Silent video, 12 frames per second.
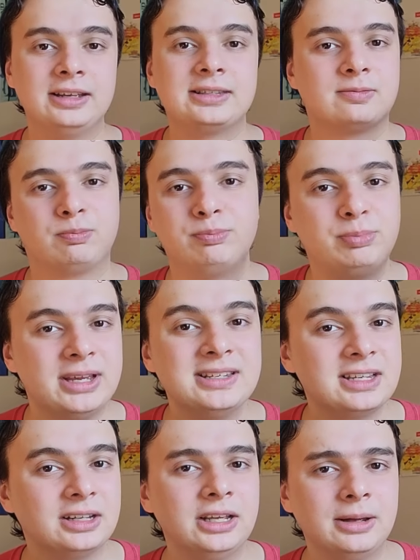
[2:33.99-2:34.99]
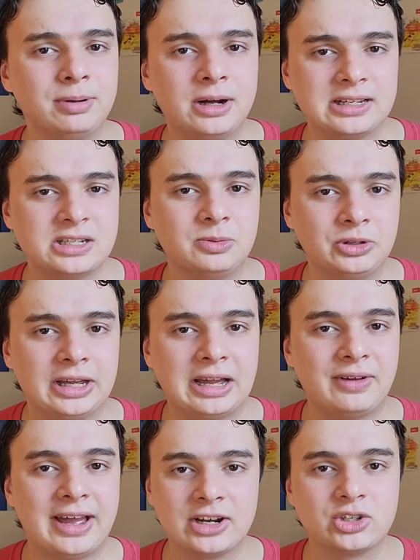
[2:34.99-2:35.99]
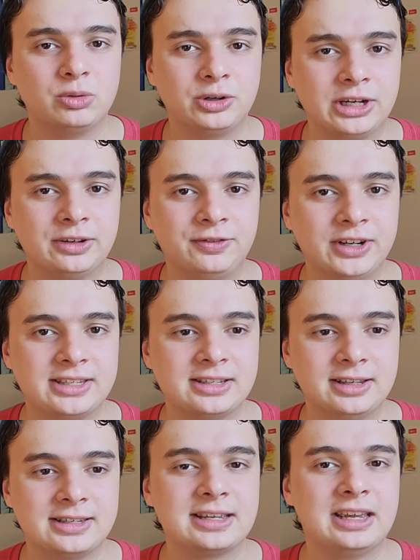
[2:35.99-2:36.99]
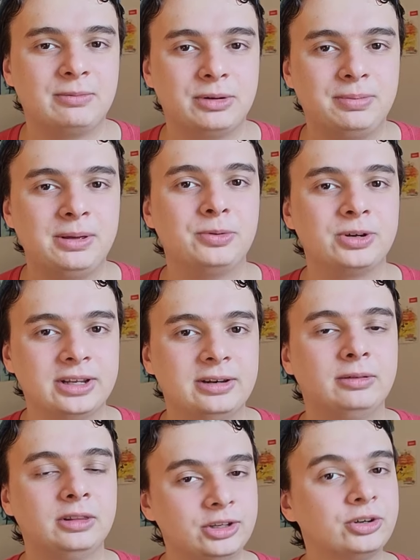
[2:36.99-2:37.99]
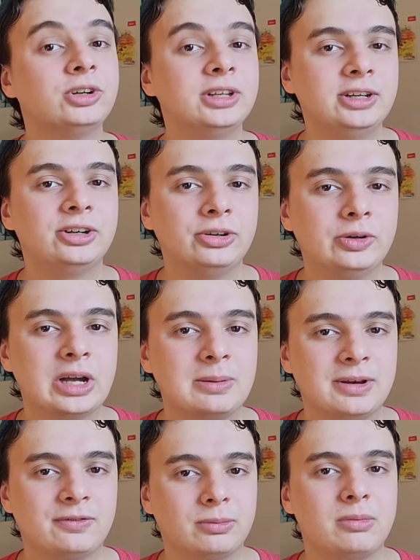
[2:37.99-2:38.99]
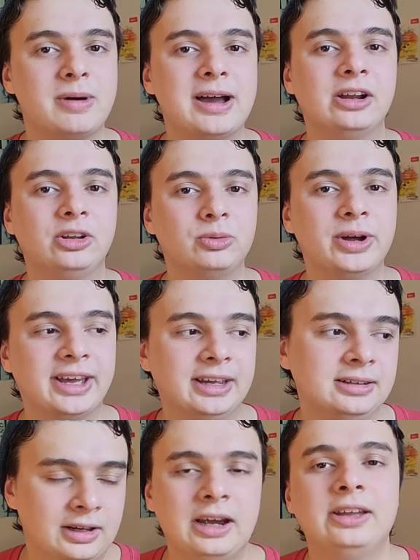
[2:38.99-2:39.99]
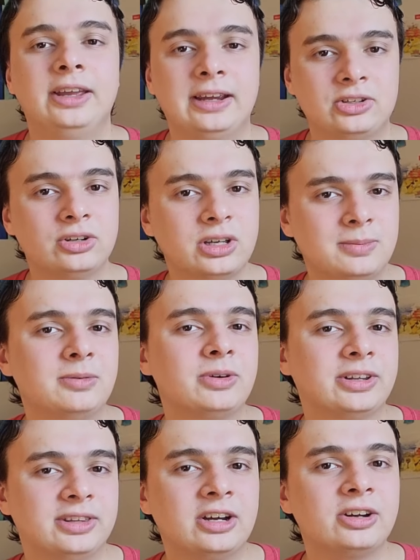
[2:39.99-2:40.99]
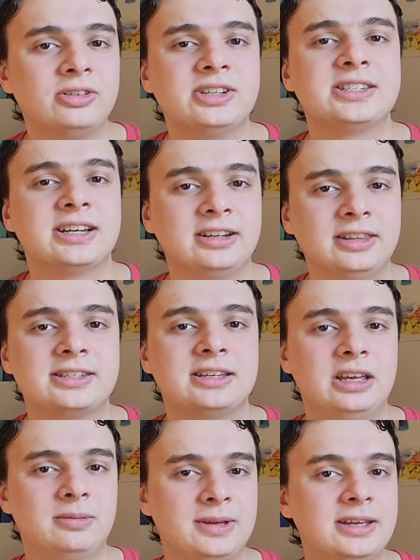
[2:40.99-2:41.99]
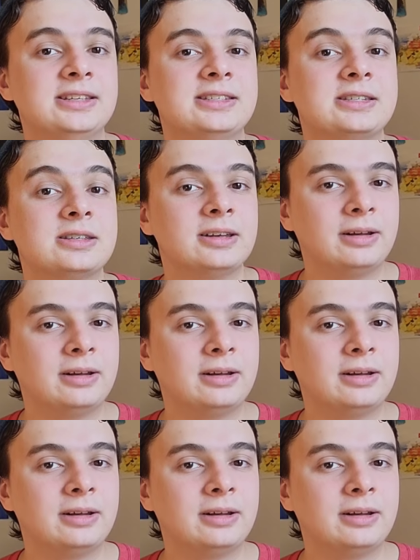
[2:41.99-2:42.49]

It's basically impossible to have actual gunfights in this game when people can literally hear you coming from a mile away. And like, don't get me wrong, the audio design in this game is